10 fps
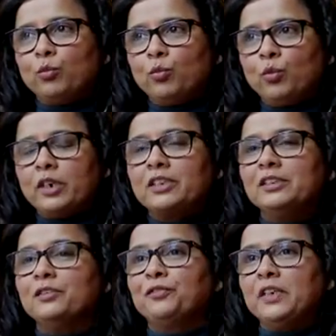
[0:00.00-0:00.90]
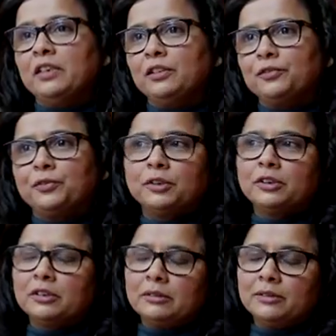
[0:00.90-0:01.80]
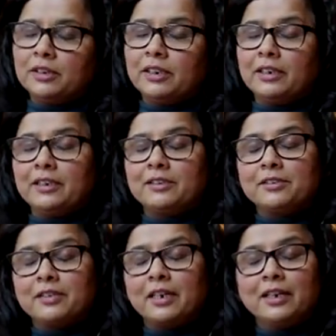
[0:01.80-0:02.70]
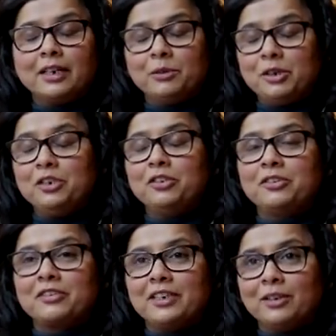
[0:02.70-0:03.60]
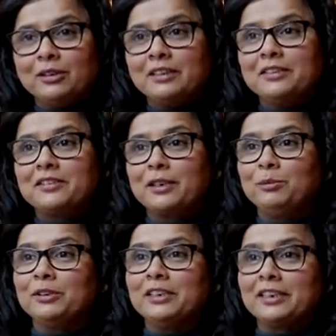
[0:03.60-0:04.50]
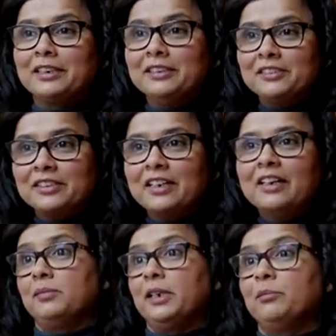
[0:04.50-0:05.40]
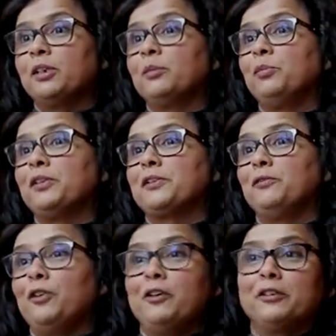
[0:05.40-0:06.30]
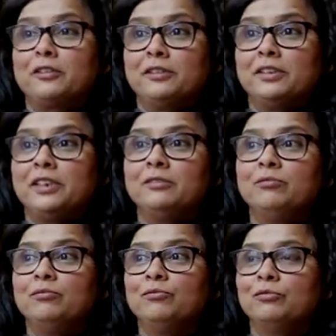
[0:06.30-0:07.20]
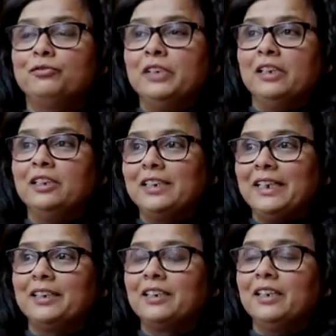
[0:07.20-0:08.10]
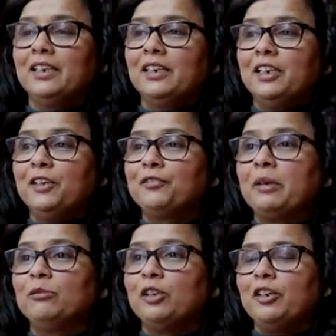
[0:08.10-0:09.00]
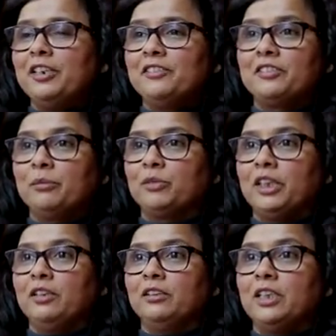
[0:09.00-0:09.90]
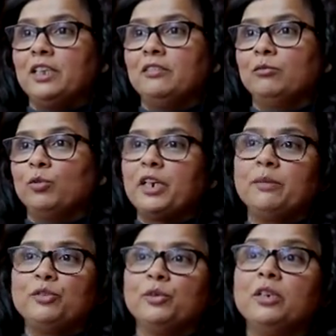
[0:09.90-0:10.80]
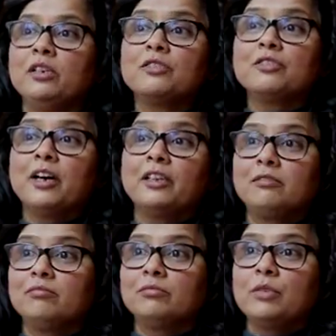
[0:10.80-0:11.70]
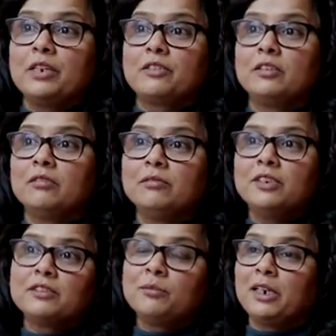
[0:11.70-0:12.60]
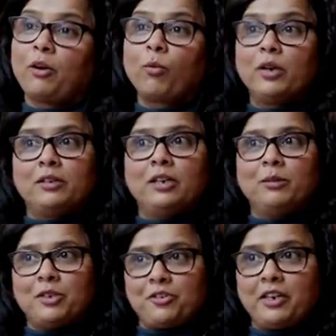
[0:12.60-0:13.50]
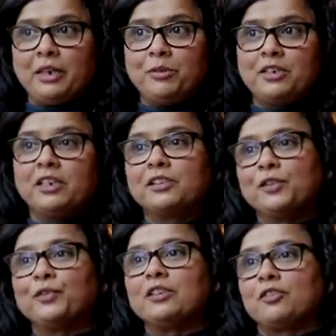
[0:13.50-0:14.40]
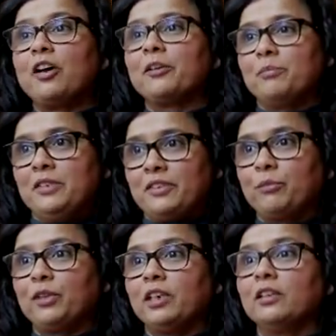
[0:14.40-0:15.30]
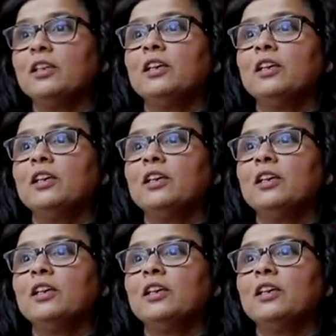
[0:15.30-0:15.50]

worked in the field for, I hate to say how many years now, at least a couple decades. I am a compulsive learner. I feel like if I'm learning something, then what I'm doing is not wasted. It doesn't matter how much time it takes. If it taught me something,